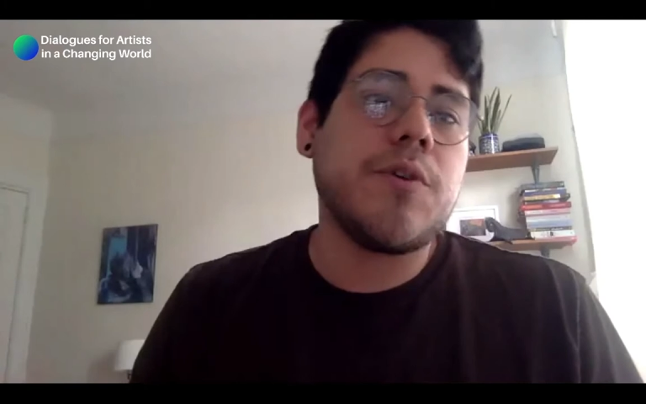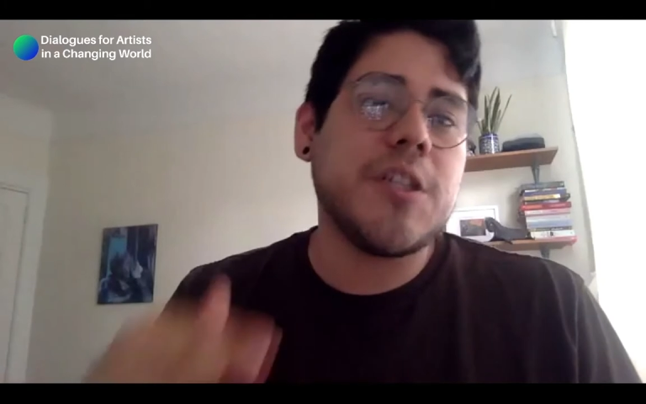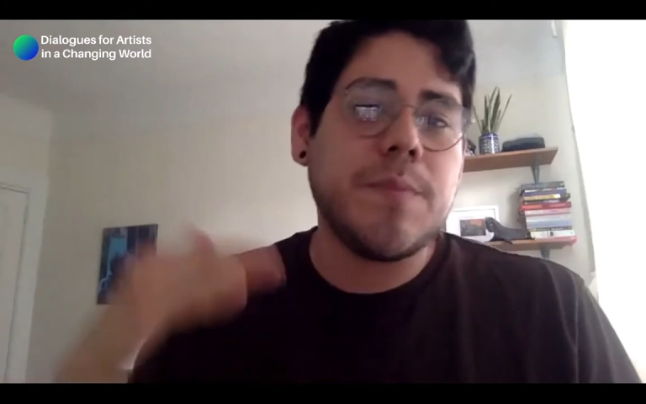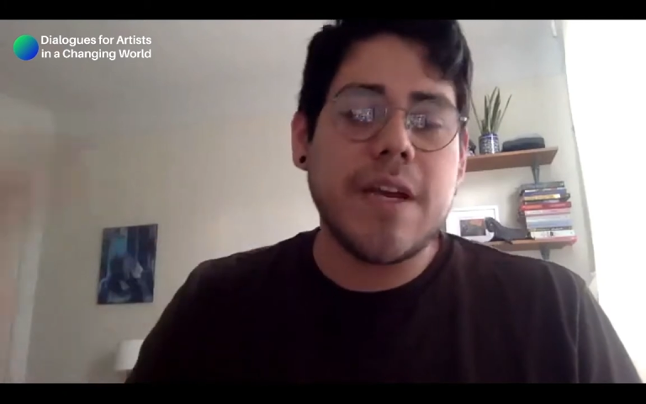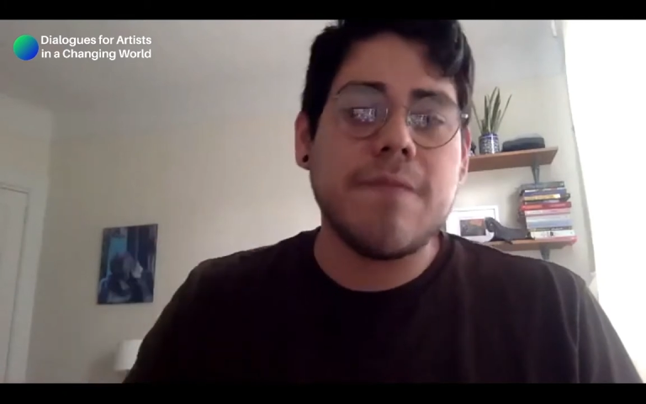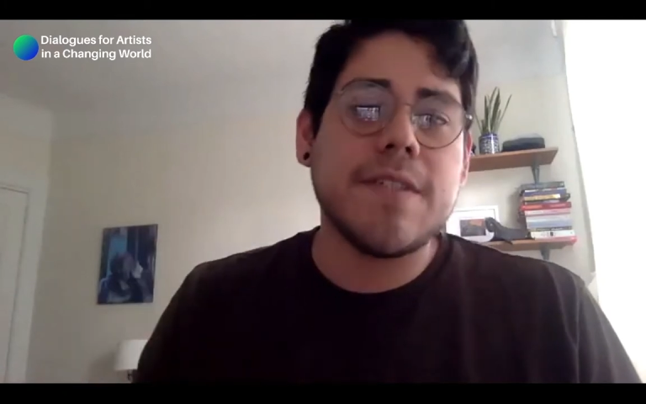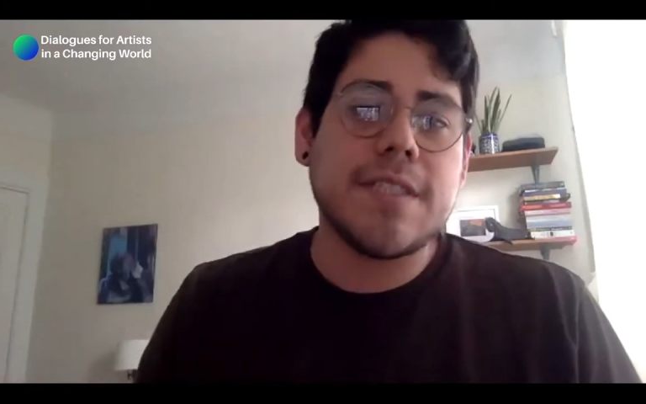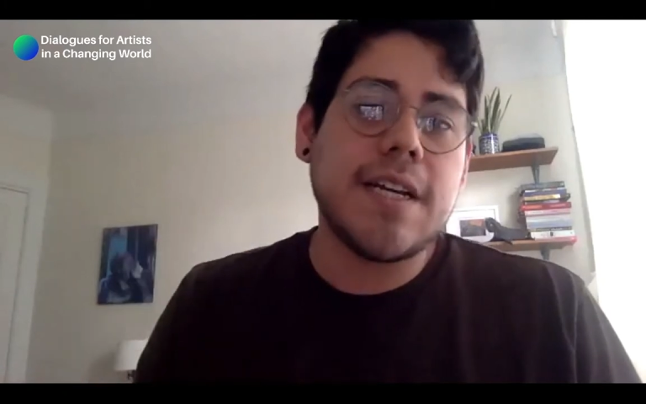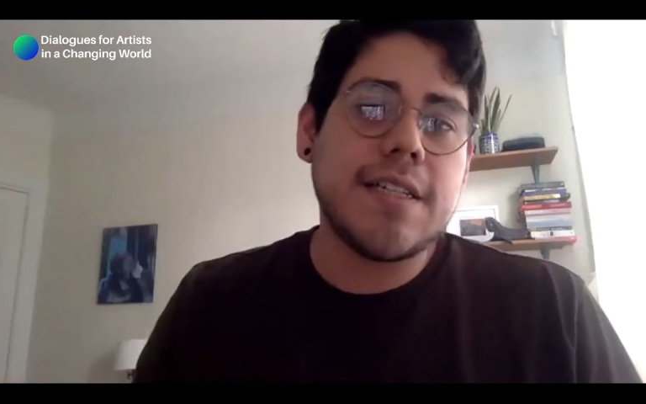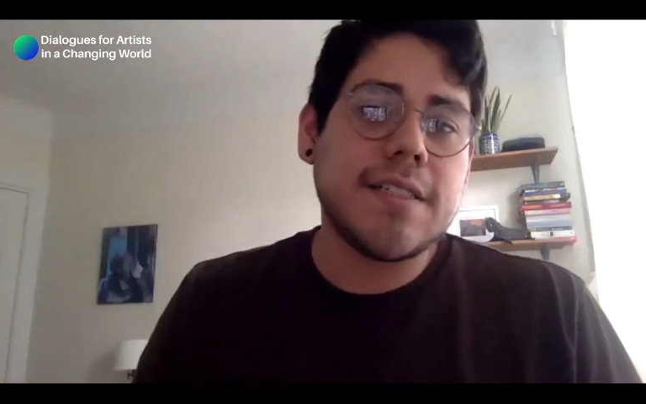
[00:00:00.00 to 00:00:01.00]
what should be
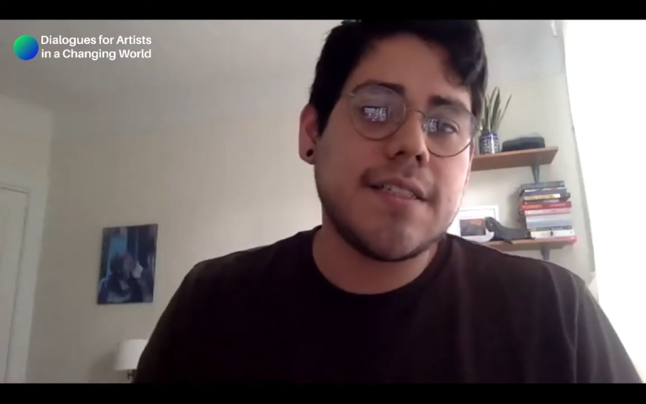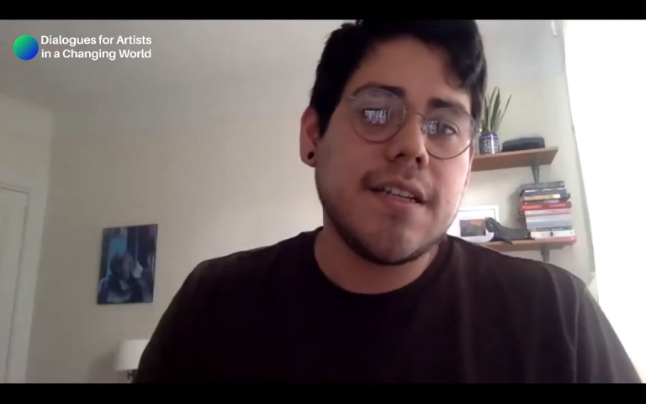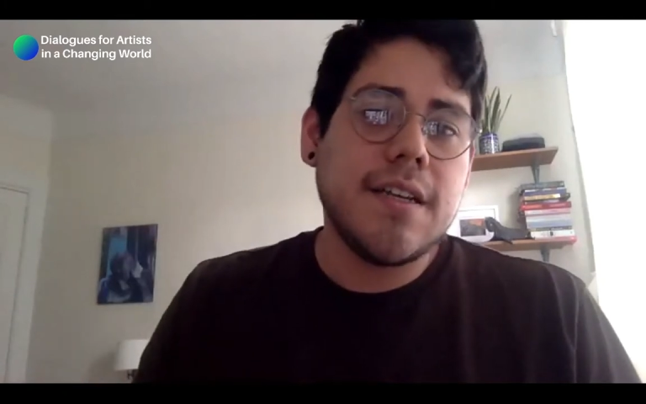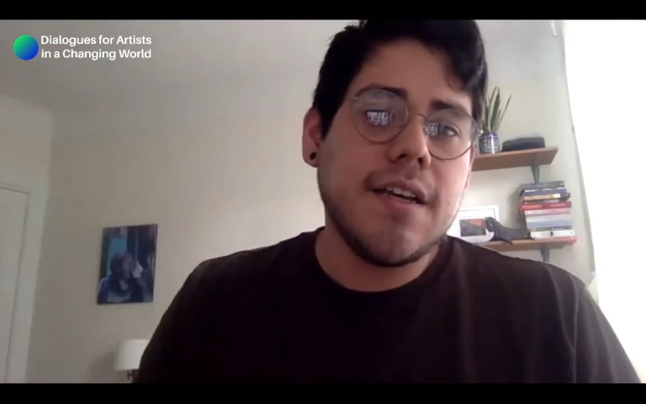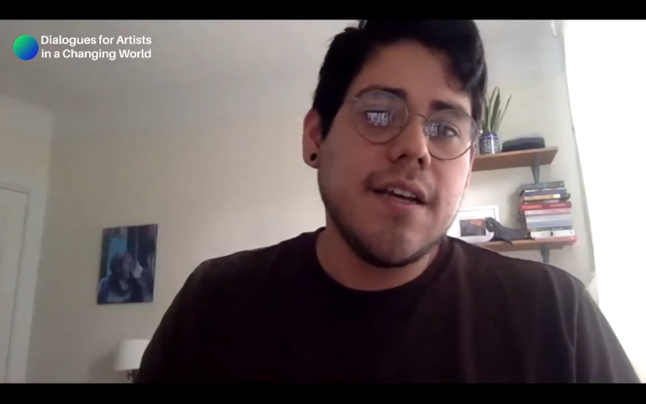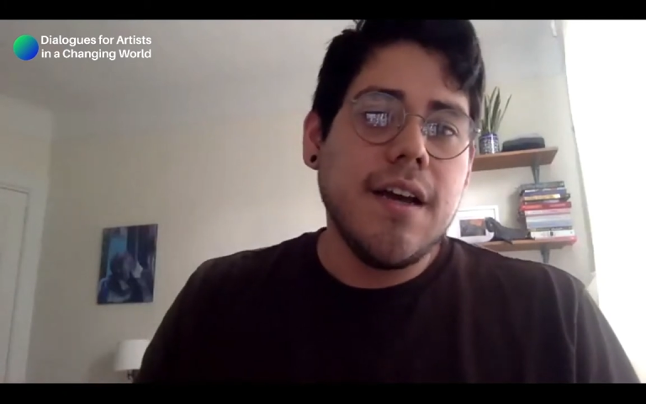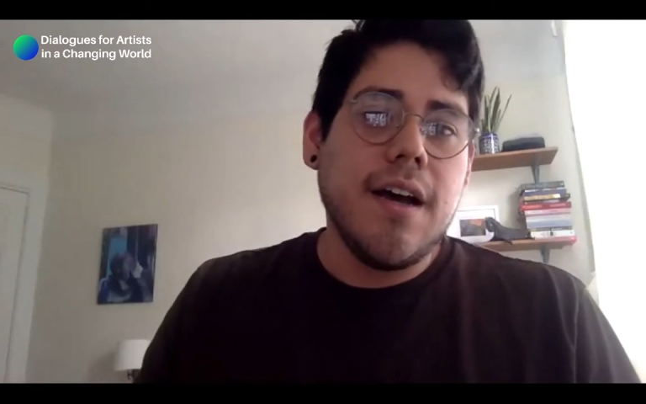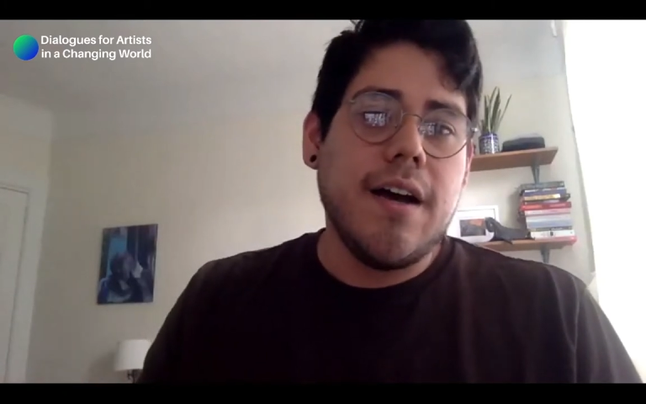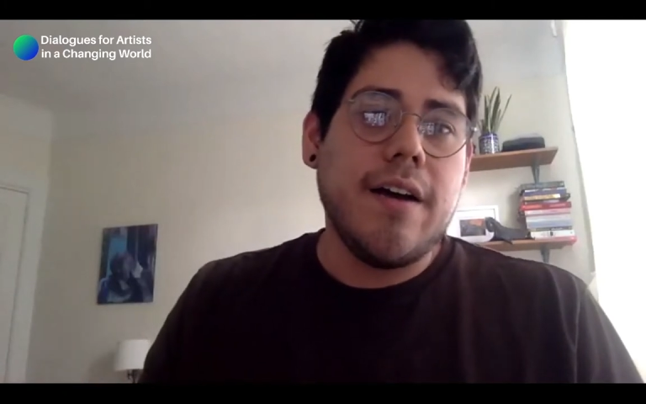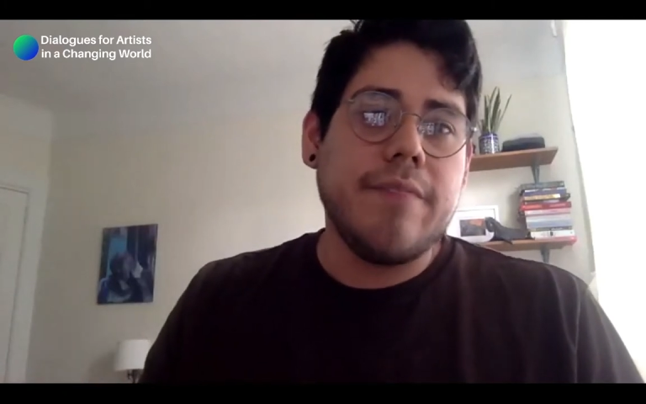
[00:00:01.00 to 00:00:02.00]
emphasized.
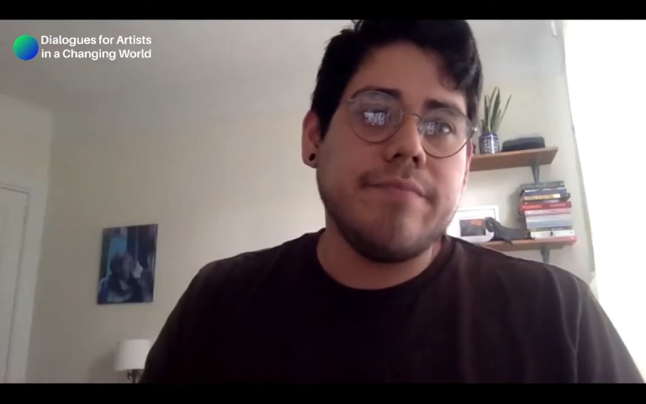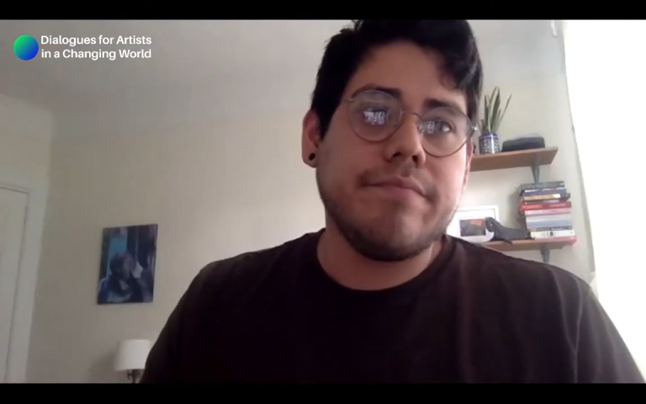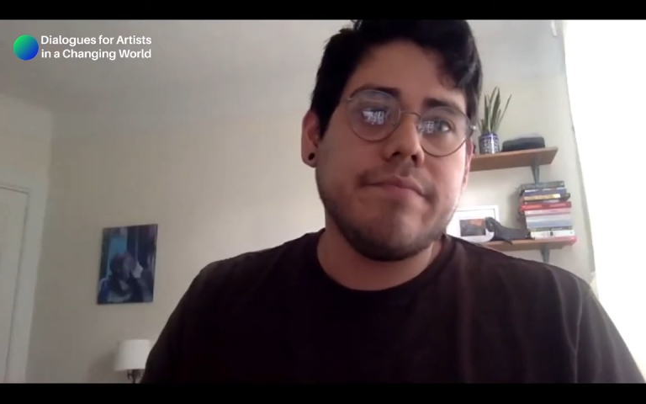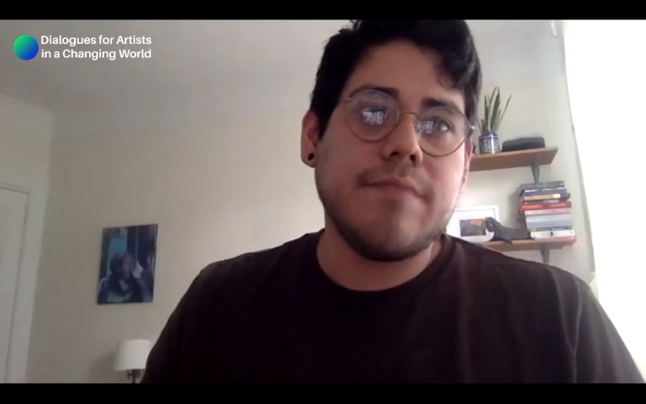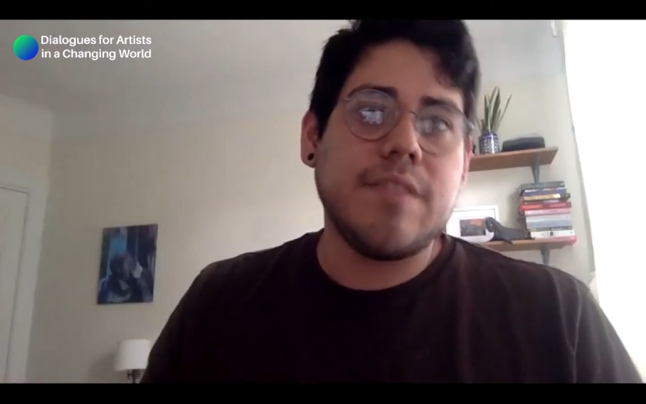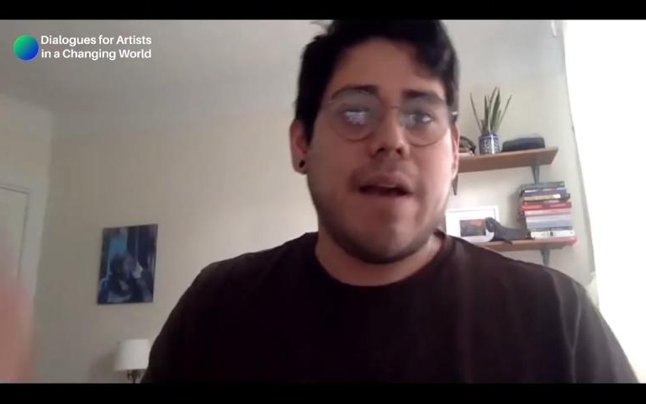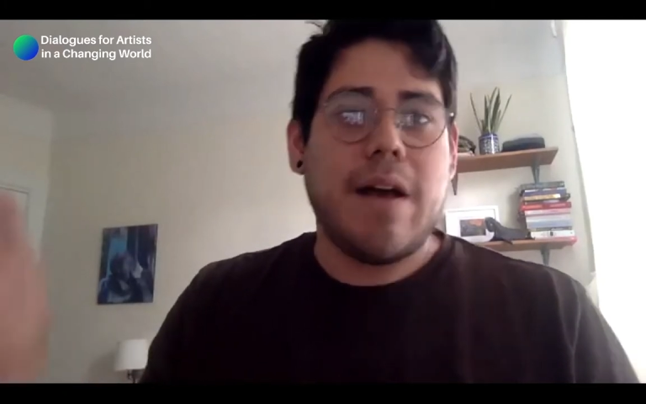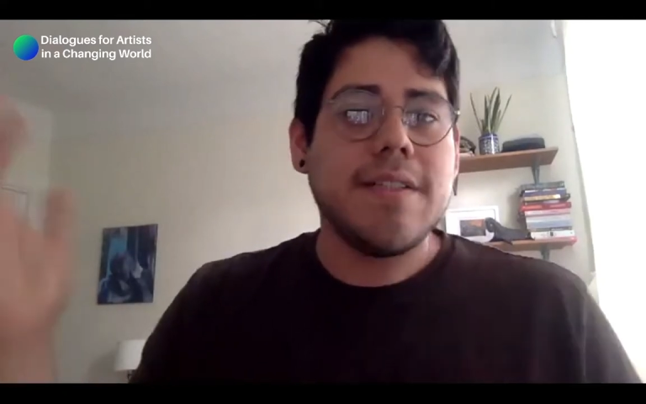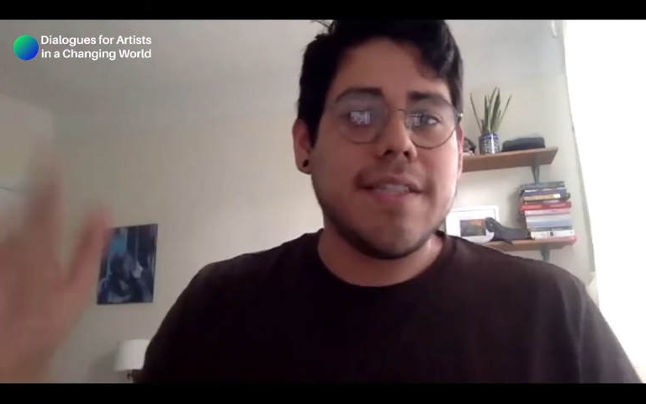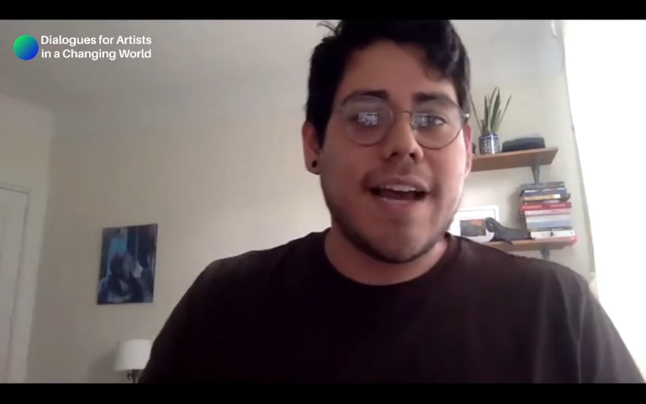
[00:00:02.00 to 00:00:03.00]
It's a
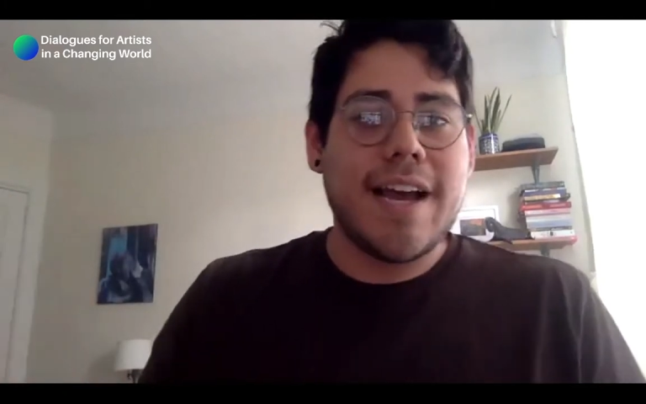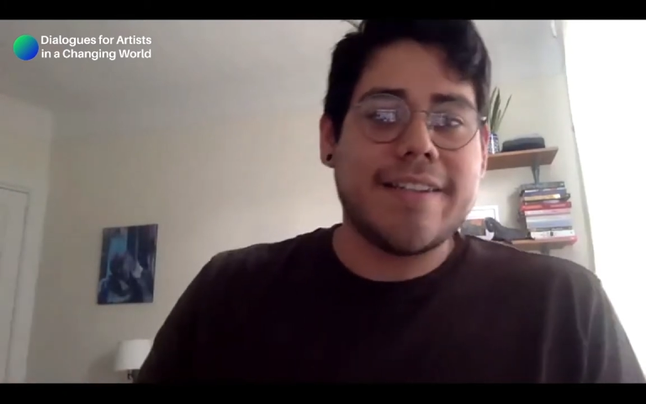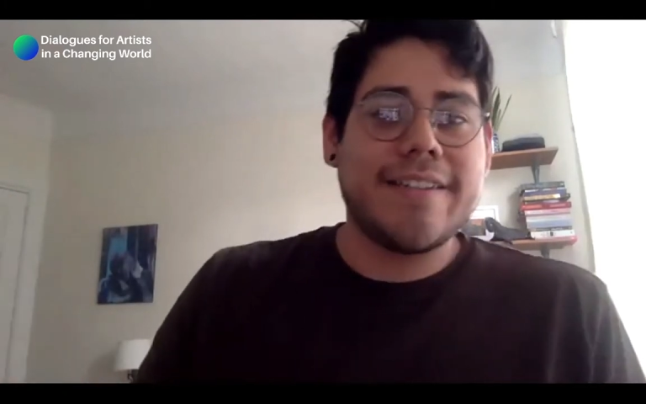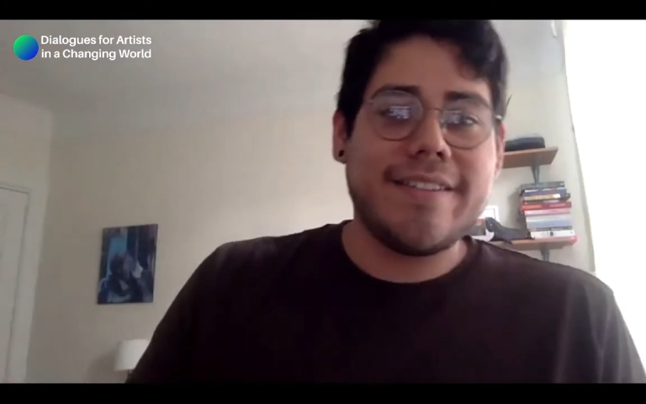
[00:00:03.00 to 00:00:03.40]
balancing act.